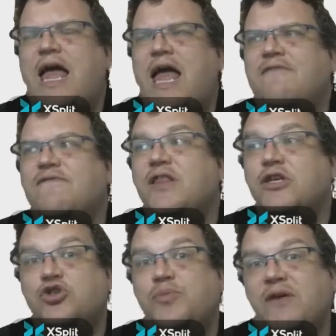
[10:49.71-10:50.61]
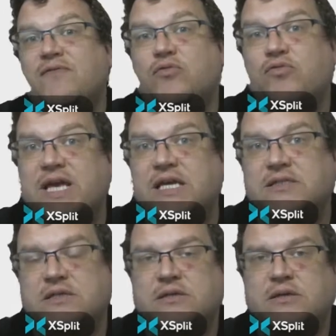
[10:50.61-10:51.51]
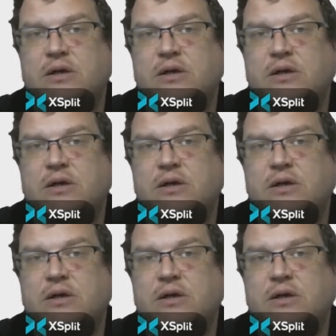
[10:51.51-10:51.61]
everything should be given a reason.